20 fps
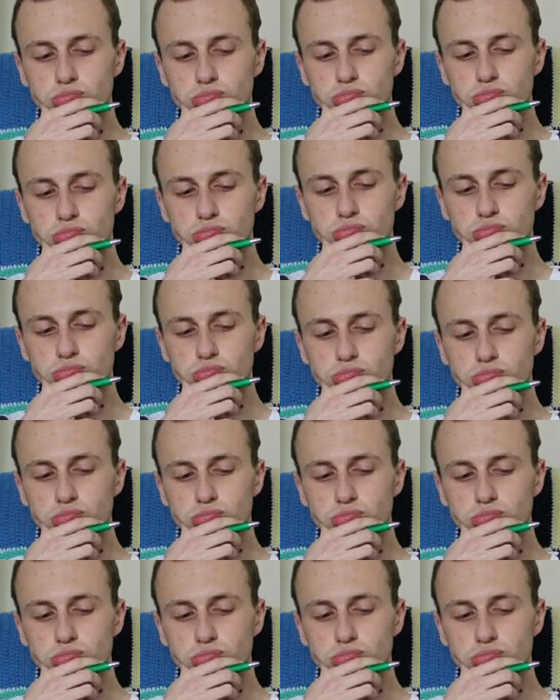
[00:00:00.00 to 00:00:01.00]
That's an
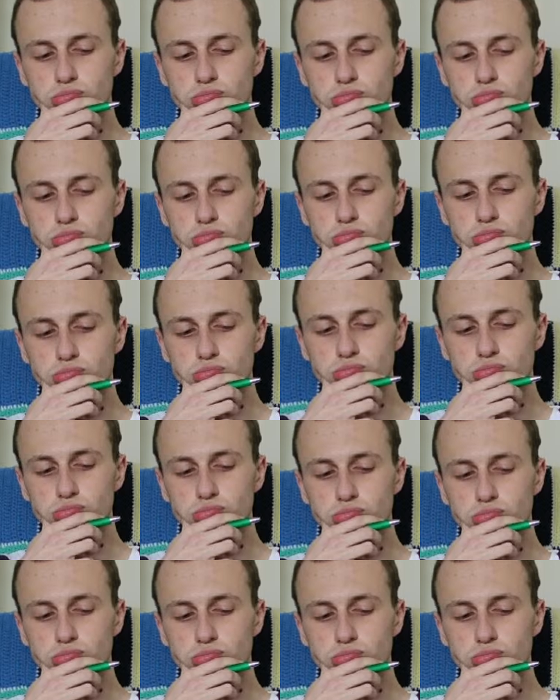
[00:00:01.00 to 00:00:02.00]
interesting one I
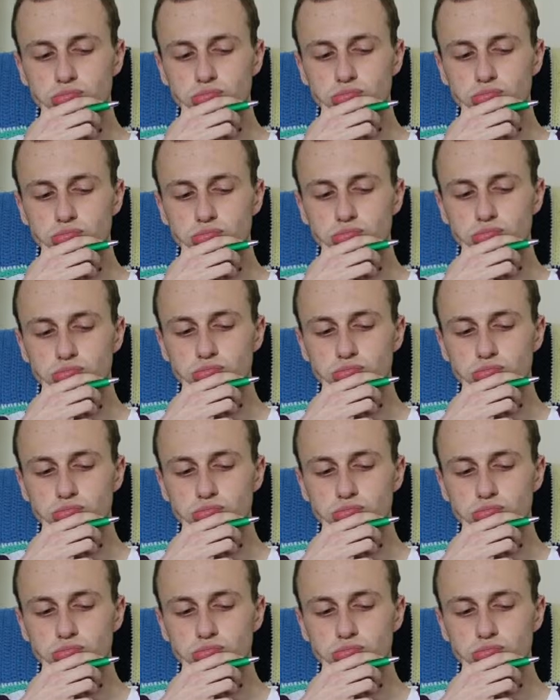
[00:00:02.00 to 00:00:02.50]
put on there.